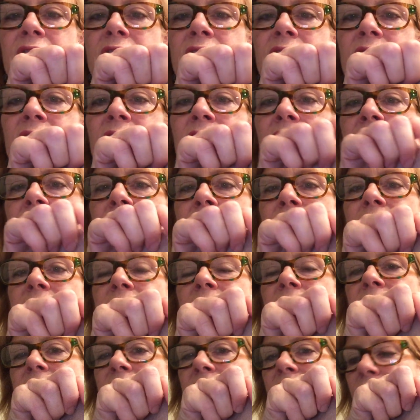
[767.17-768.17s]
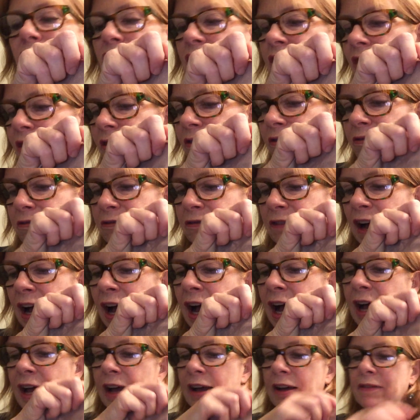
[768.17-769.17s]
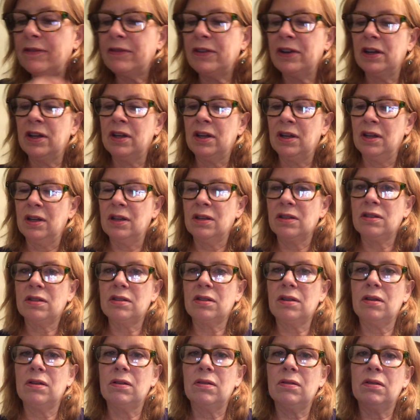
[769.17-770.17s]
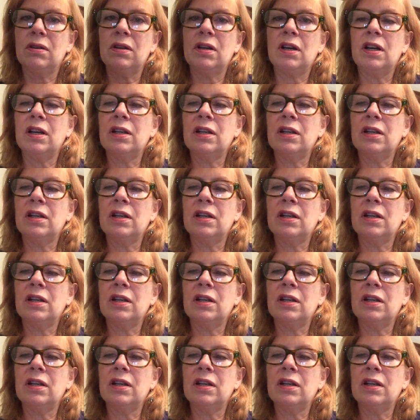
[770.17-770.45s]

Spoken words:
said this is shelf 5. So